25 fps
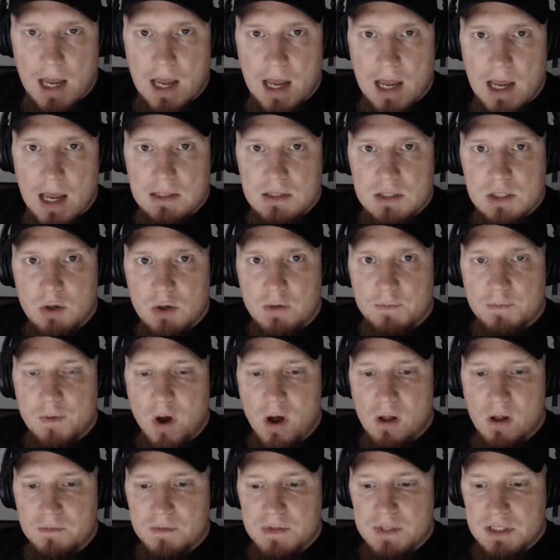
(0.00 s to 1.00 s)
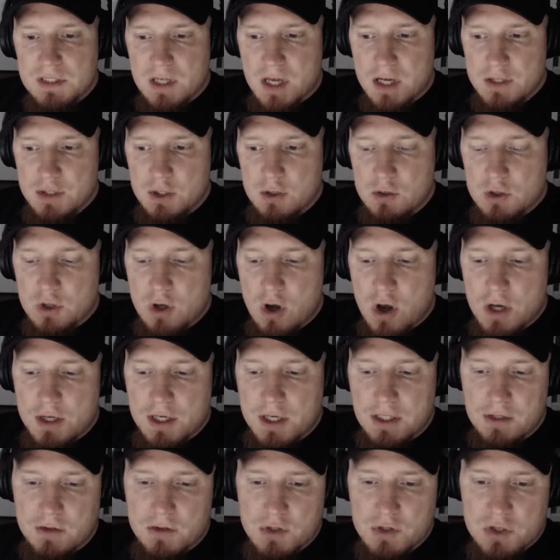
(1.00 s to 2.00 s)
And so if all of a sudden you're
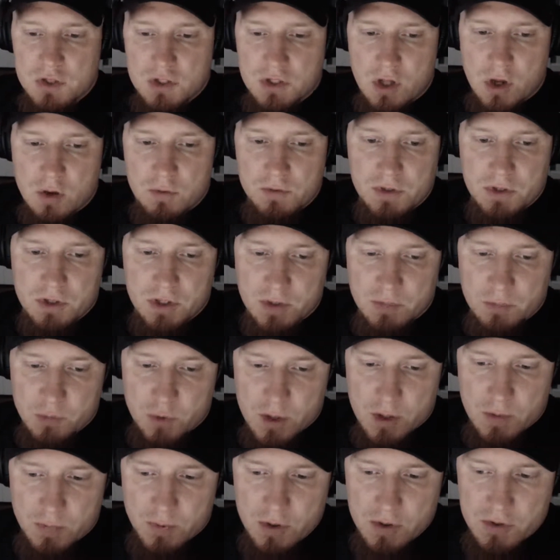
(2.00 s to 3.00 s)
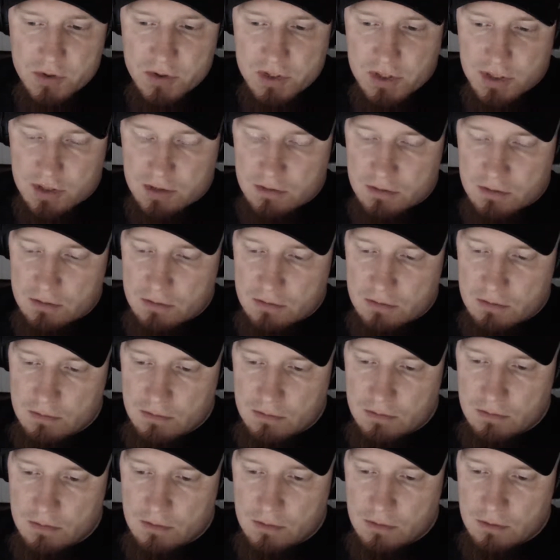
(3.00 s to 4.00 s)
talking to the slow, deliberate person
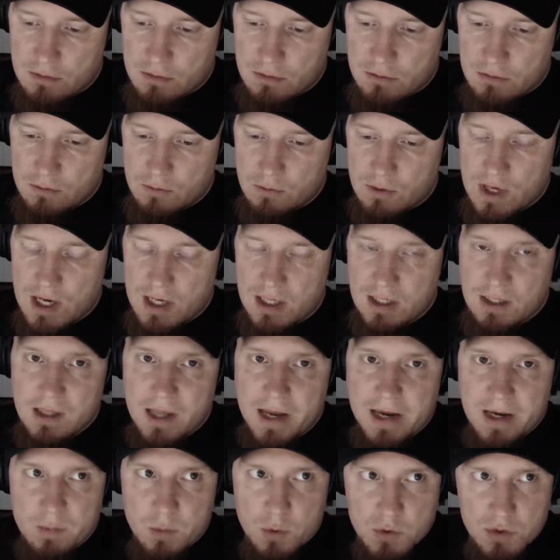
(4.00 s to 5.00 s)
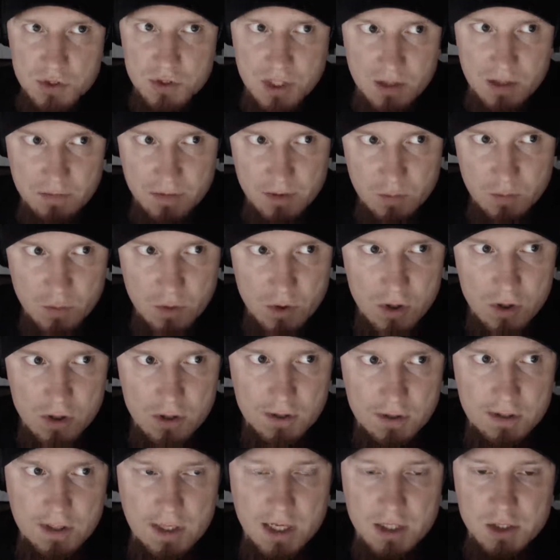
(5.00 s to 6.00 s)
who kind of labors every
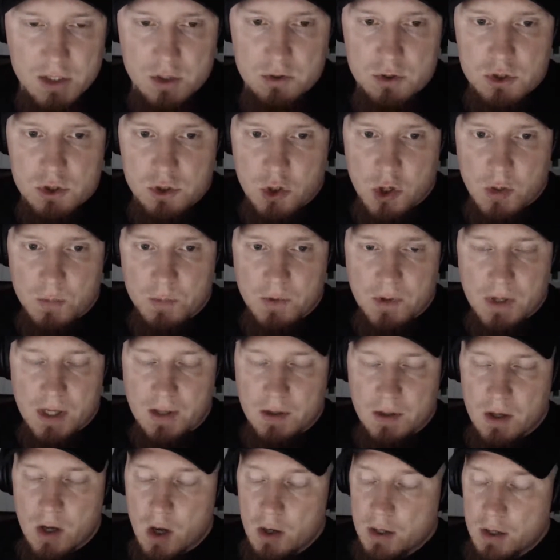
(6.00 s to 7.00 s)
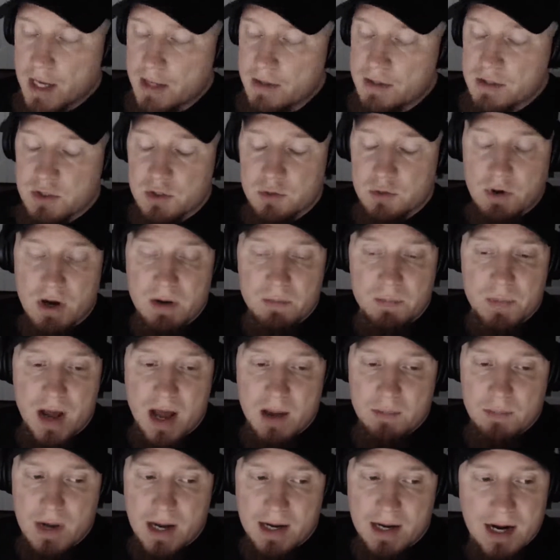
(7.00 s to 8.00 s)
word, and you show up and you're like, okay, this is great,
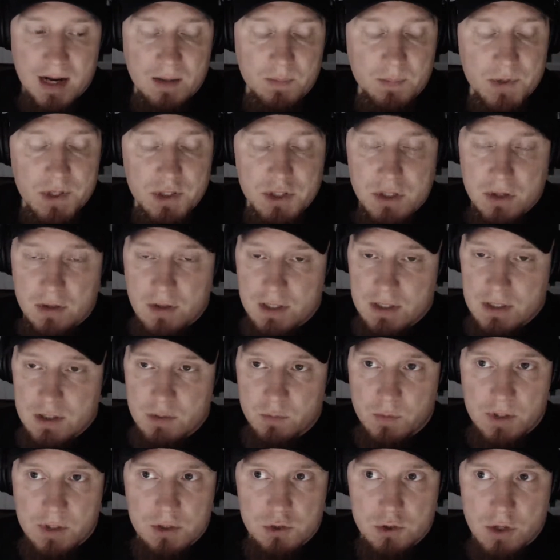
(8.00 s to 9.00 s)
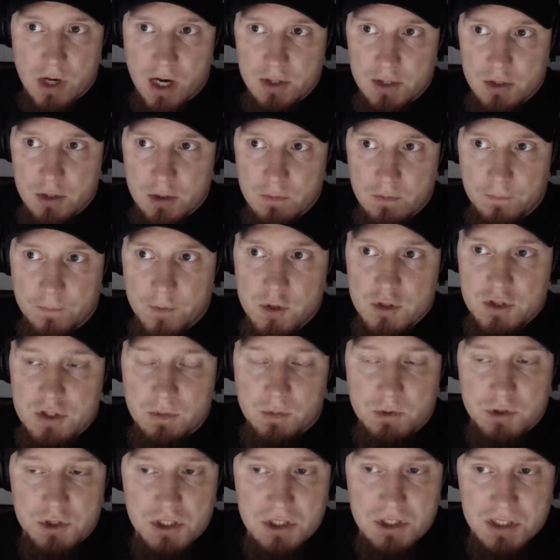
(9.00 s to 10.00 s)
Bob. I got a bunch of things that we can try and do. First, I
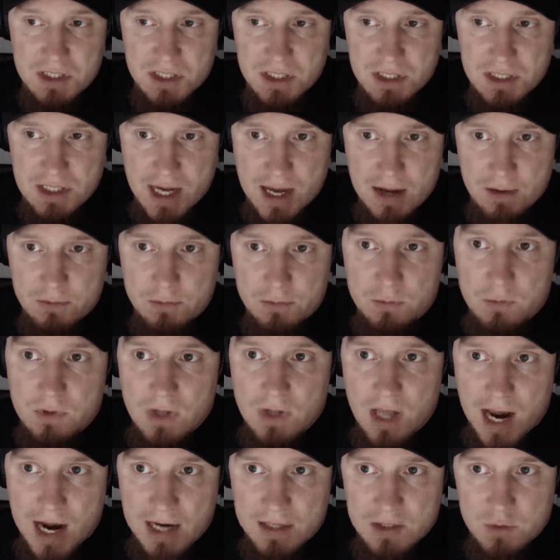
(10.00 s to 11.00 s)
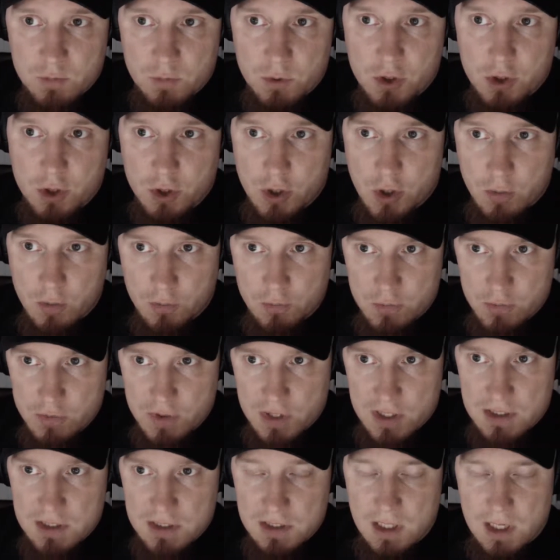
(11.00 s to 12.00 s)
want you to sit down, relax. We're going to go through
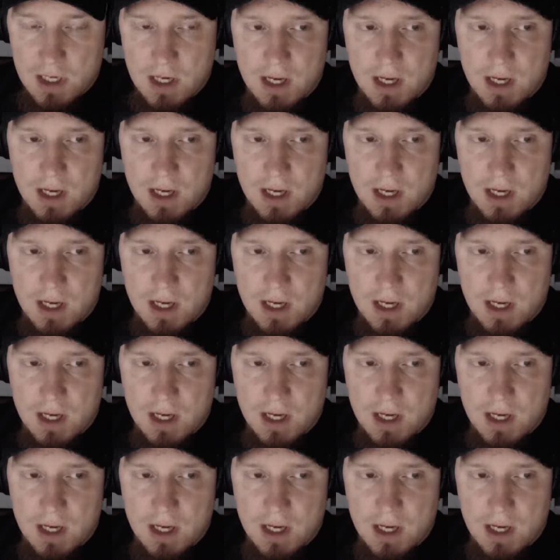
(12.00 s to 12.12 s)
this.